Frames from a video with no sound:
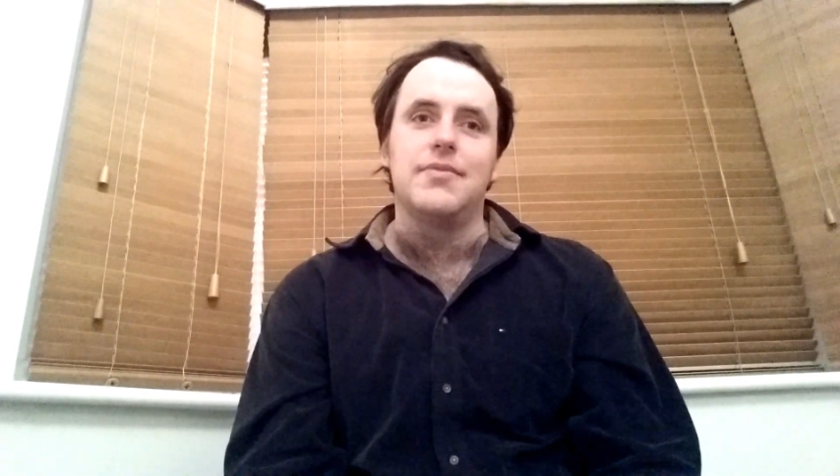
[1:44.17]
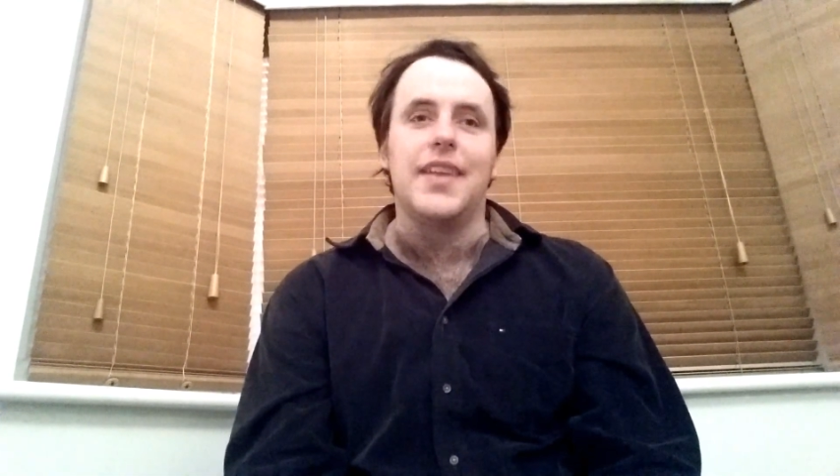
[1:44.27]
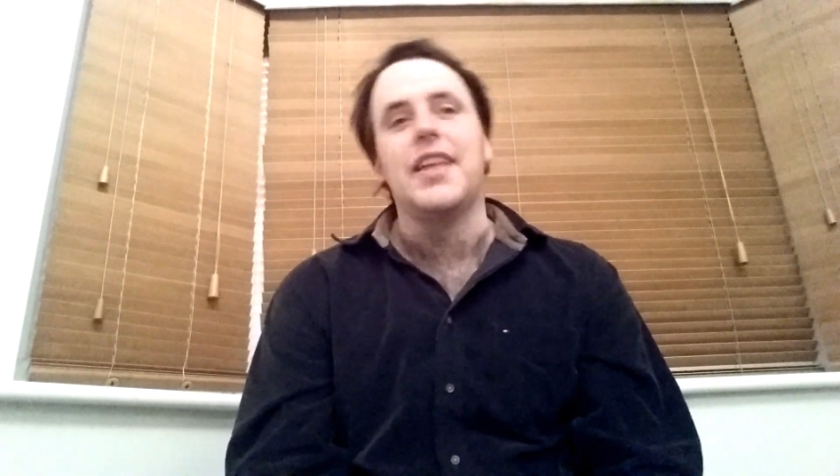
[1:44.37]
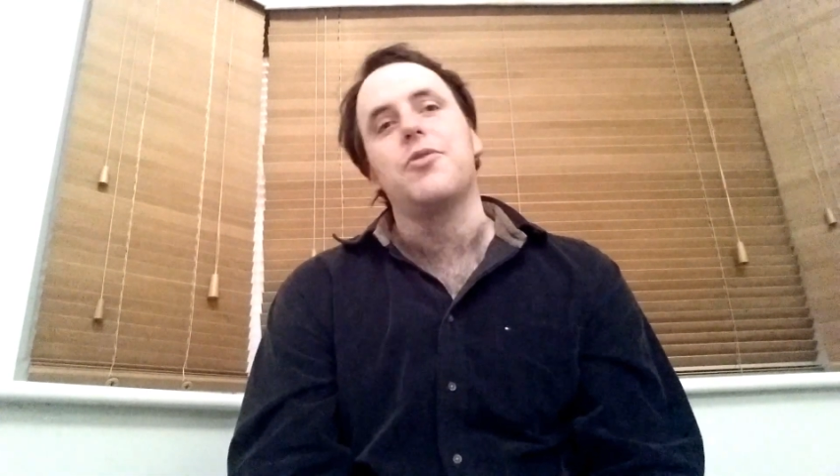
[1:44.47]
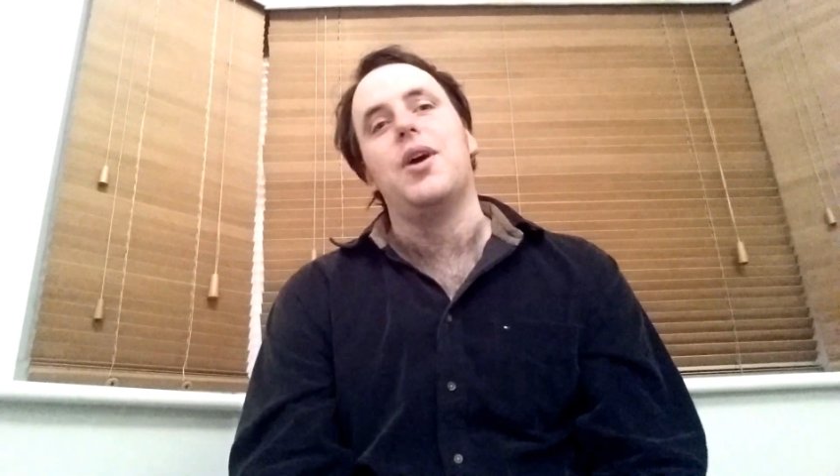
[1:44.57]

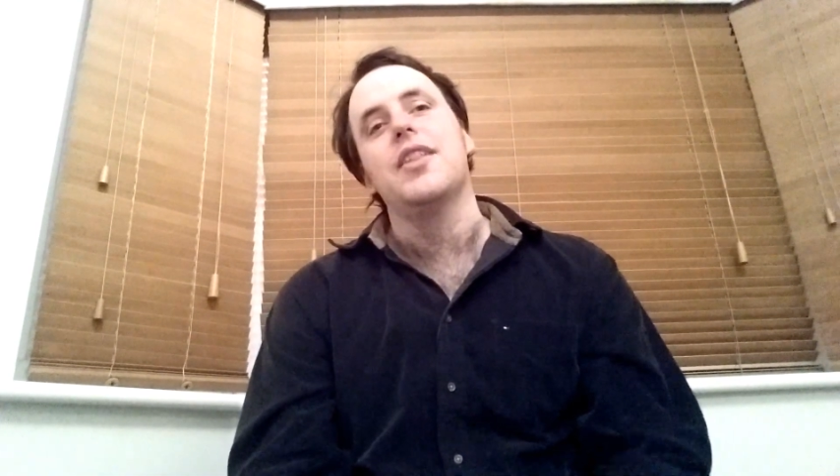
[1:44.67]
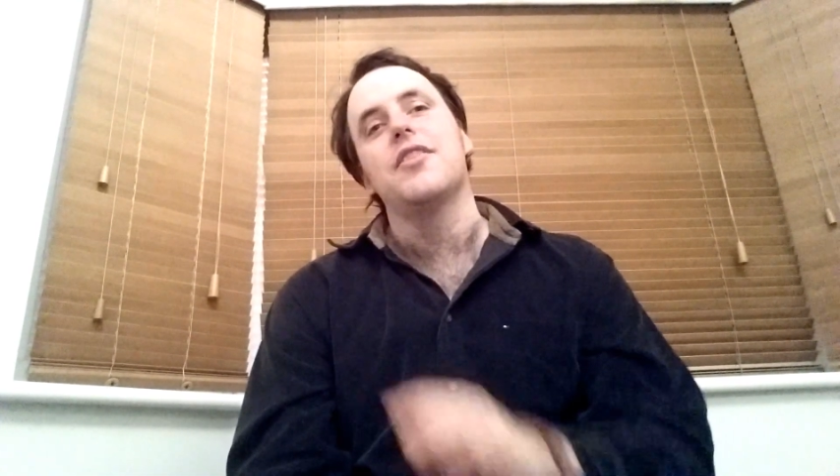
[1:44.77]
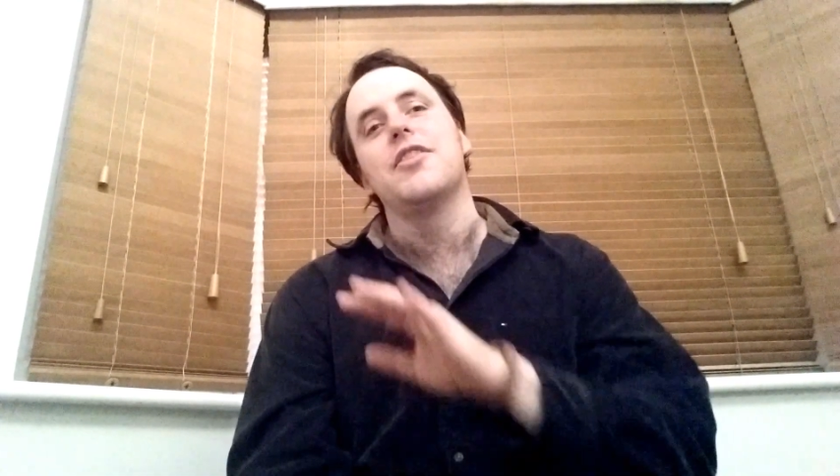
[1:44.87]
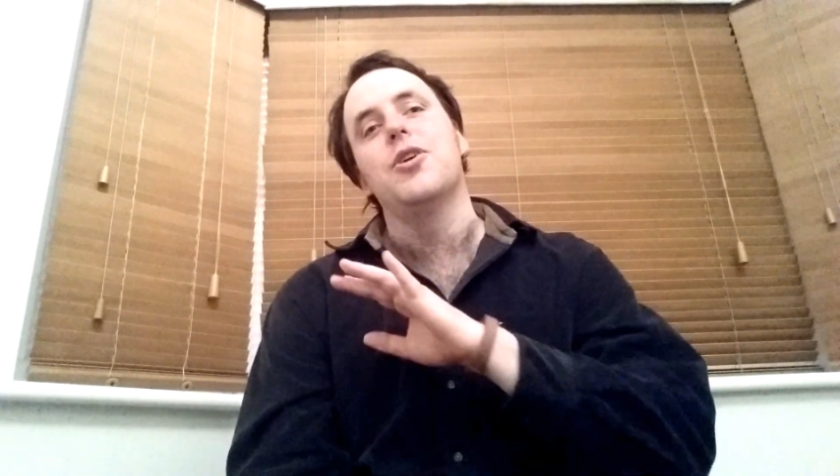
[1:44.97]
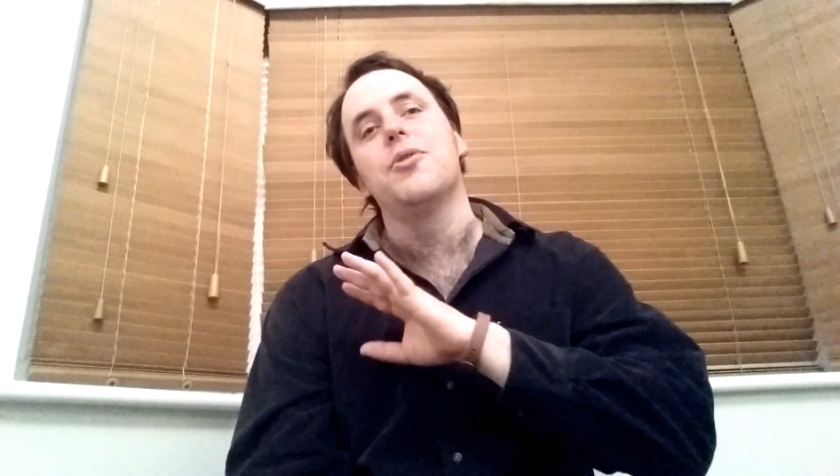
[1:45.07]
And that's why
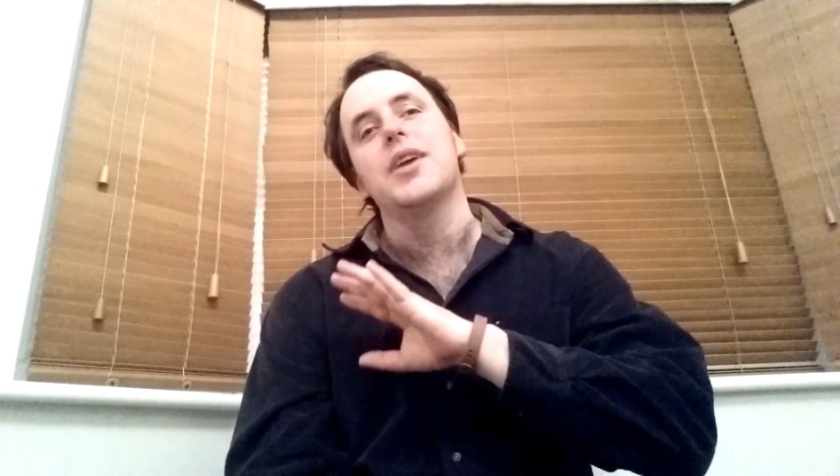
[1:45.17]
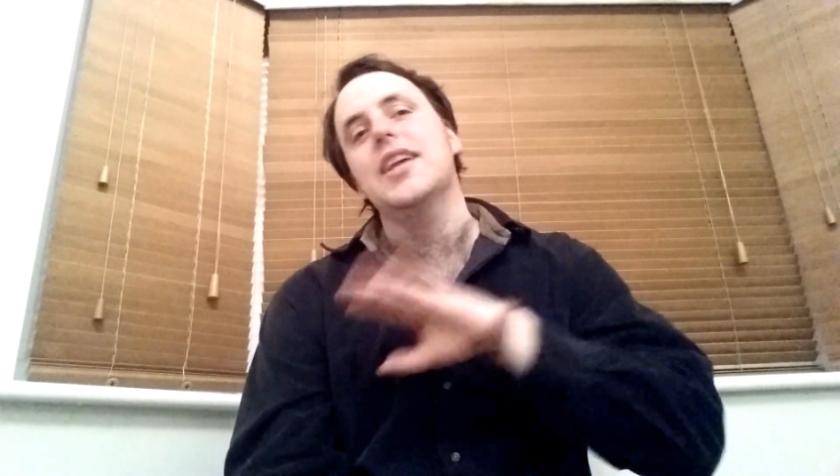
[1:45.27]
there's no